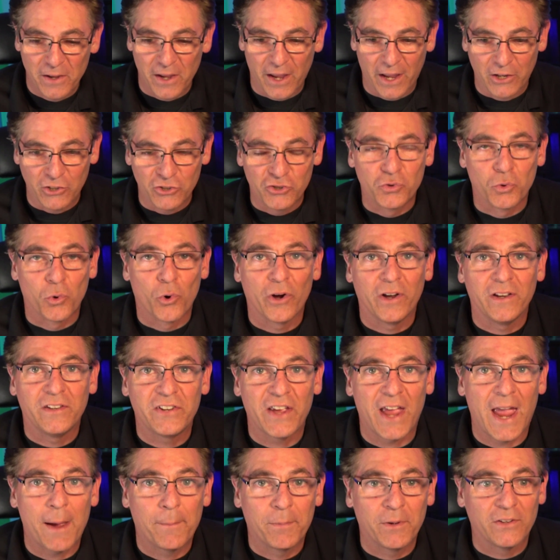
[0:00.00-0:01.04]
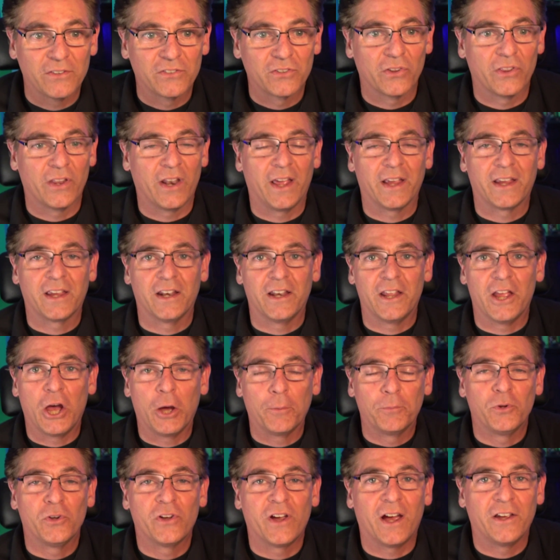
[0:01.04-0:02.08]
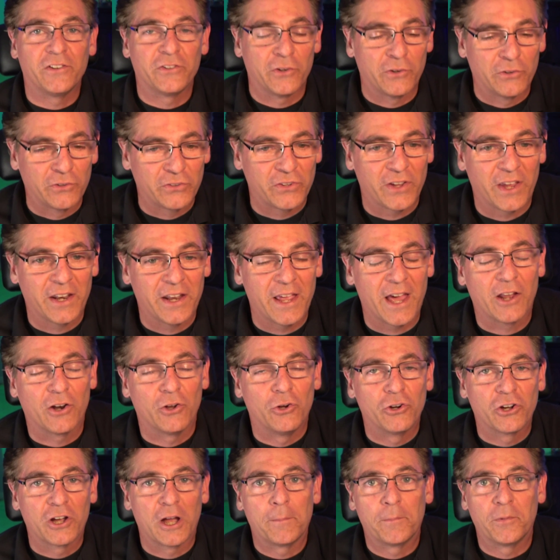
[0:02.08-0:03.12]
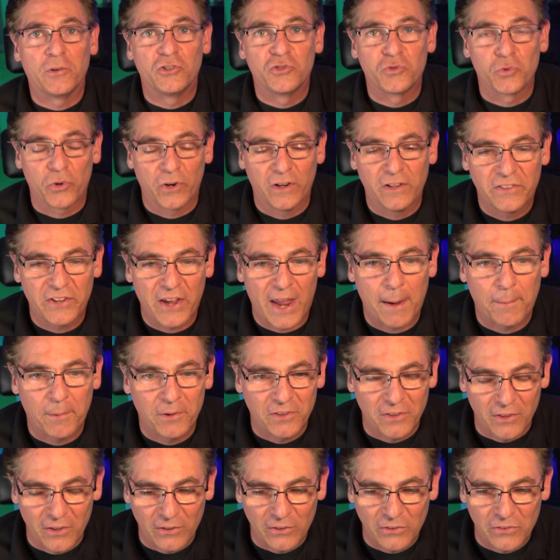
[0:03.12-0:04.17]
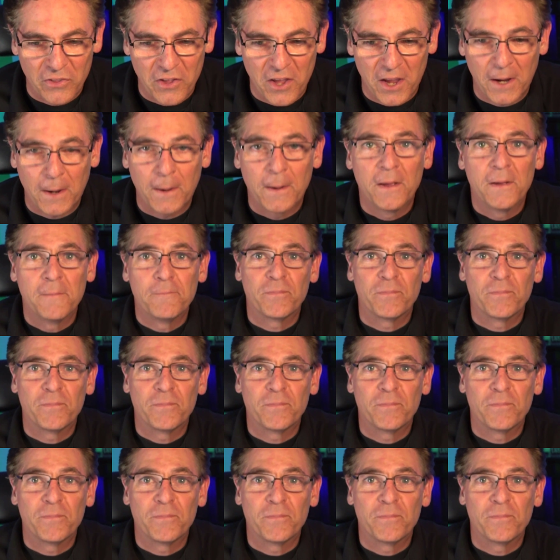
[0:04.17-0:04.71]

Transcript: a Droid tablet so that I can help you guys understand how to hook up a Droid tablet to this thing.